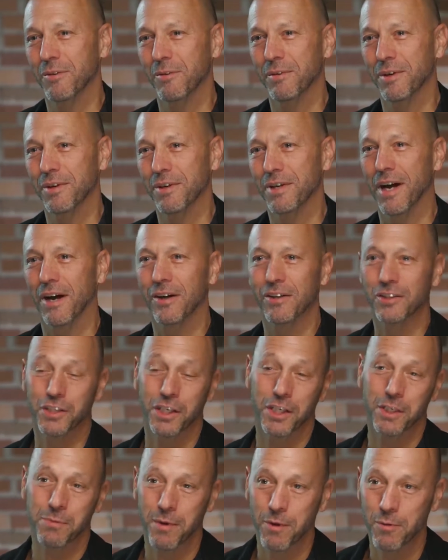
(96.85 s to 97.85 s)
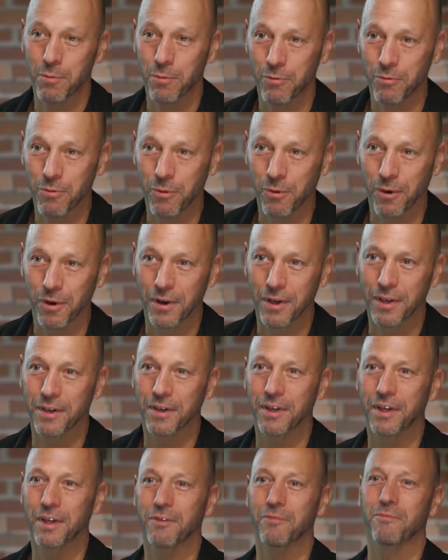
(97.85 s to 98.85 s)
from your college days, maybe before
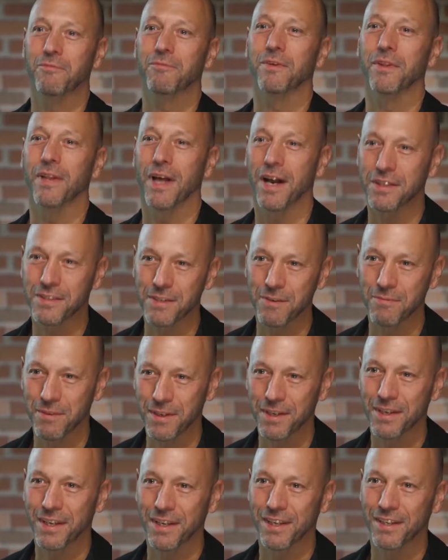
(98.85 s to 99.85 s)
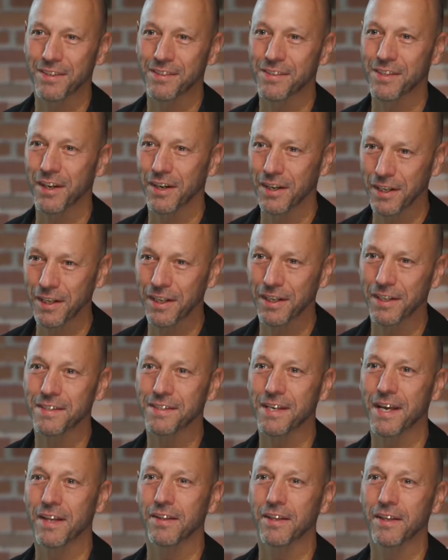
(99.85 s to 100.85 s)
in, in philosophy, studying it
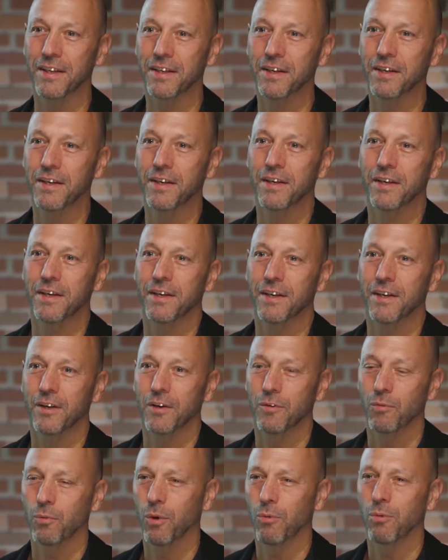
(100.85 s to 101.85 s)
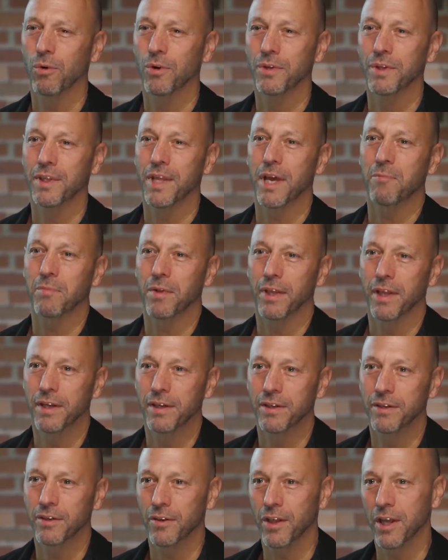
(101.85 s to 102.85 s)
intently. What role did that
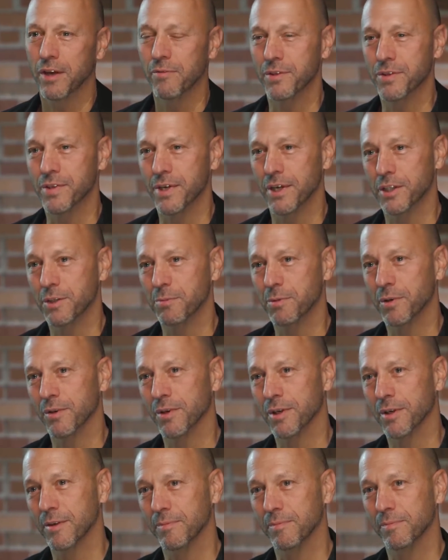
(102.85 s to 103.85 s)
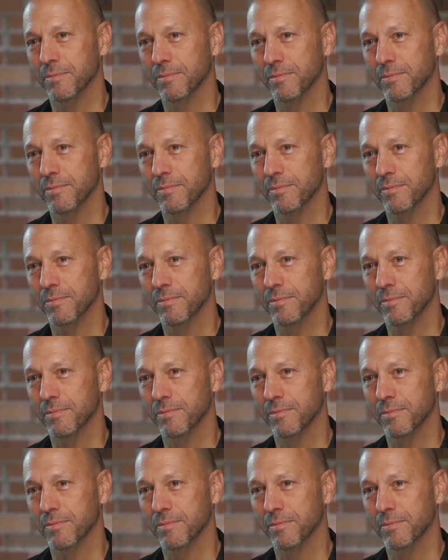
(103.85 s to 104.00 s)
play in your life as an entrepreneur?